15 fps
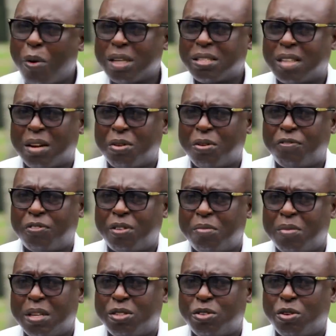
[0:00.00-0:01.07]
powers and
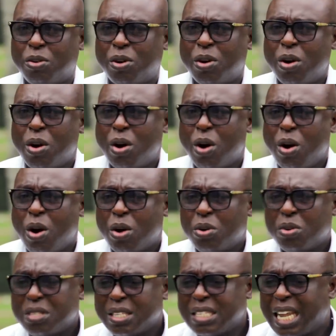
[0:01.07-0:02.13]
of until
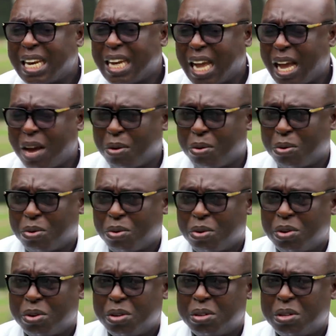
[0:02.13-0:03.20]
no see then the how
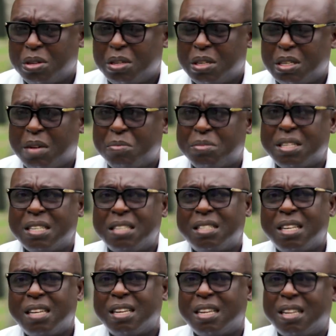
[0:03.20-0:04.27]
and I'm
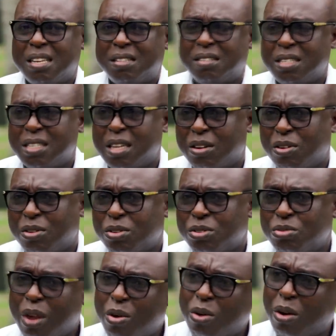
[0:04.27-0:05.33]
see see na see here
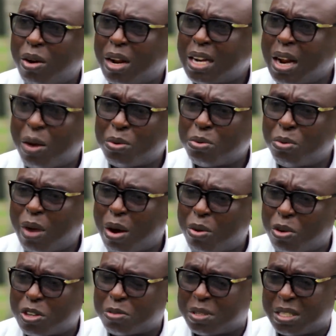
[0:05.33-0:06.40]
so work in
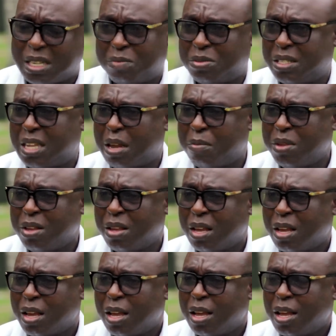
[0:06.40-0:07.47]
hospital I'm see there
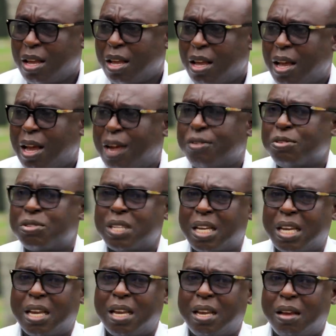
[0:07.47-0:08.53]
be and
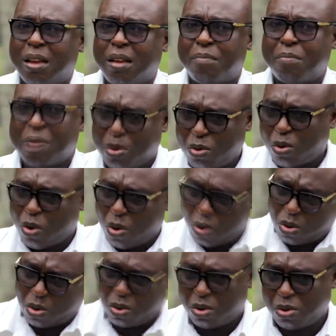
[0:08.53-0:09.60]
I say me
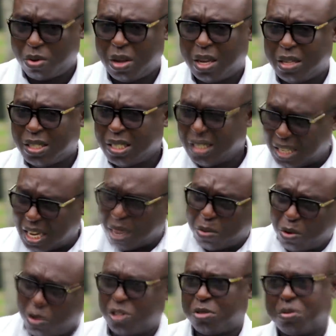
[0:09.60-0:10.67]
call it is
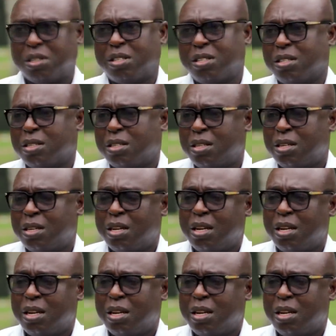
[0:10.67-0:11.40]
here my hospital